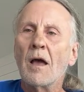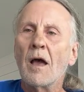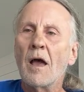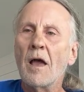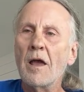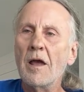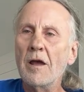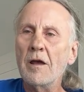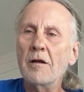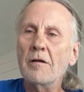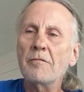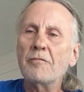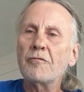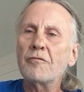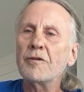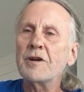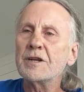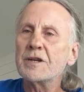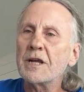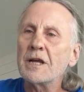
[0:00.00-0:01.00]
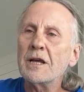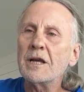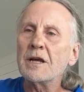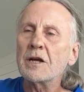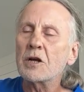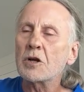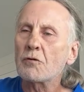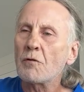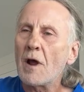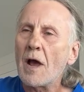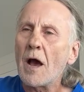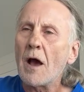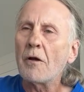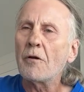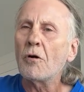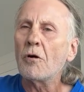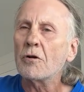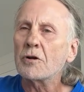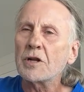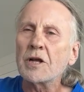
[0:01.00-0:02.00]
Every day,
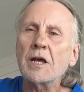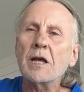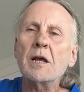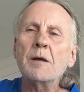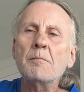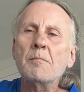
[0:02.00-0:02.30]
Groundhog Day,